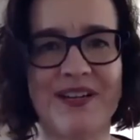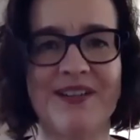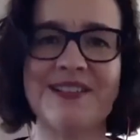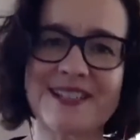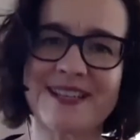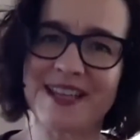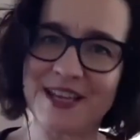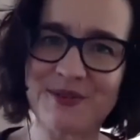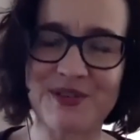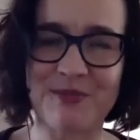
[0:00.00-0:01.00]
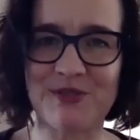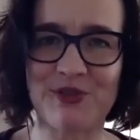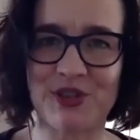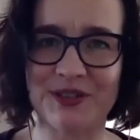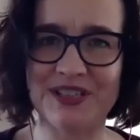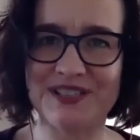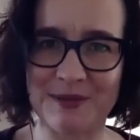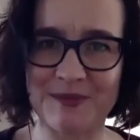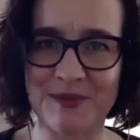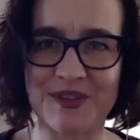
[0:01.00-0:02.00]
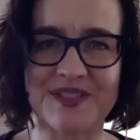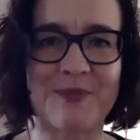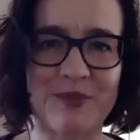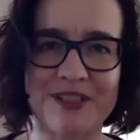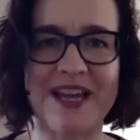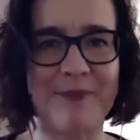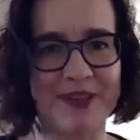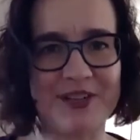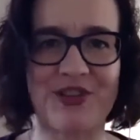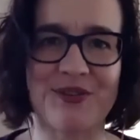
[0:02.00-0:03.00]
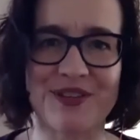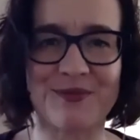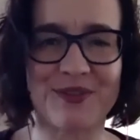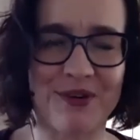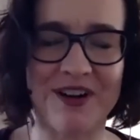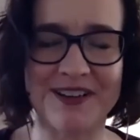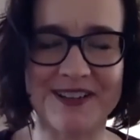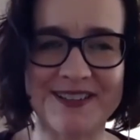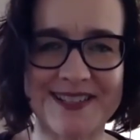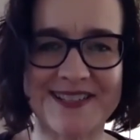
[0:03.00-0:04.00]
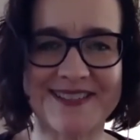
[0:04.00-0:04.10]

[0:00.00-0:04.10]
Alyssa, thank you so much for sharing these tips with us. I'm really happy to share these with our audience.